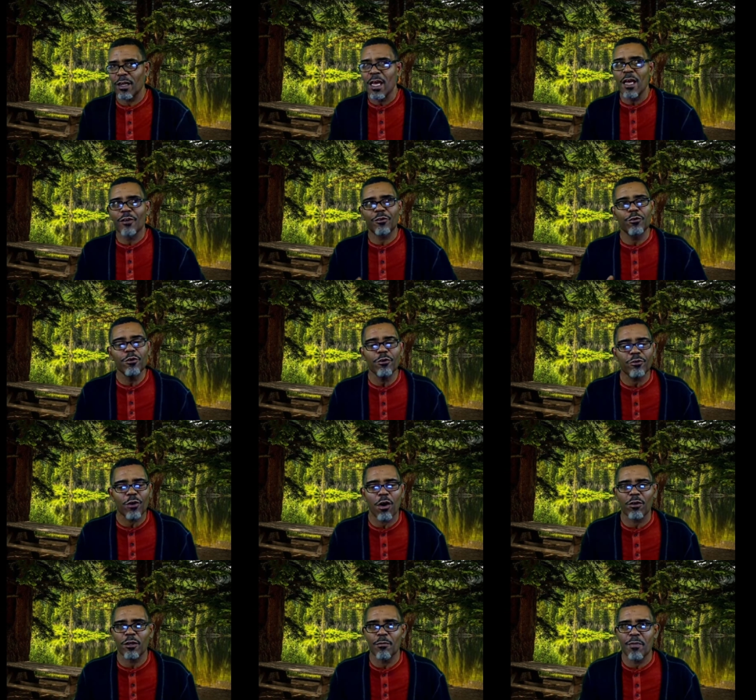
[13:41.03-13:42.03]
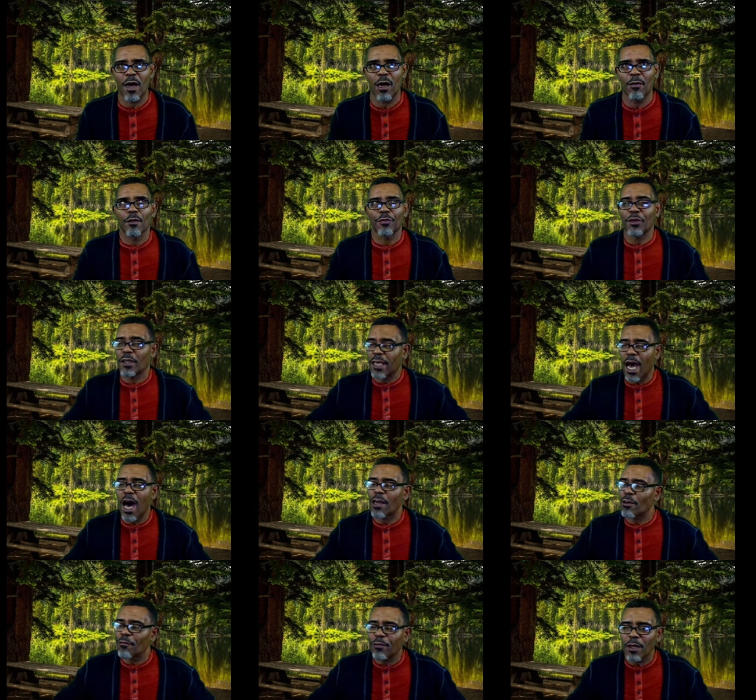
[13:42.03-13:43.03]
And so you're talking about the God
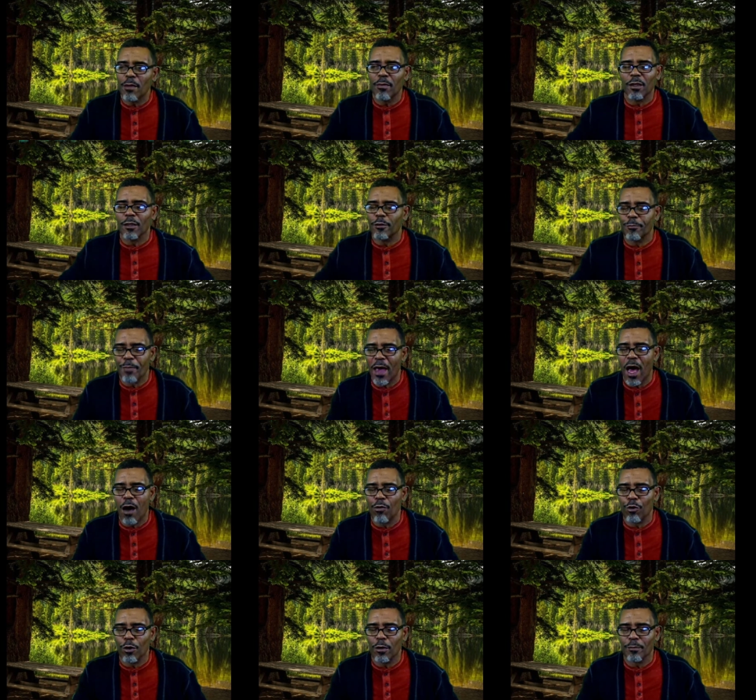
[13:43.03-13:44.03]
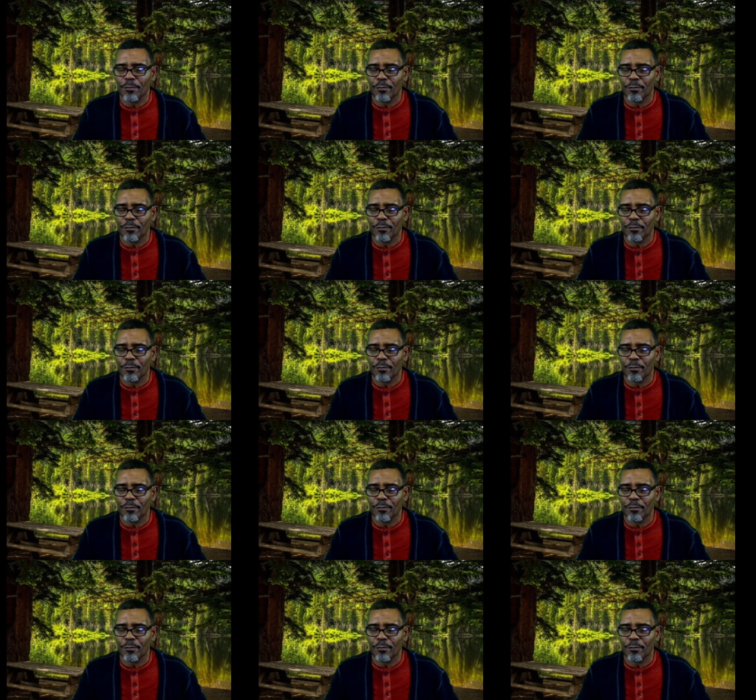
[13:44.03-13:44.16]
of limitless power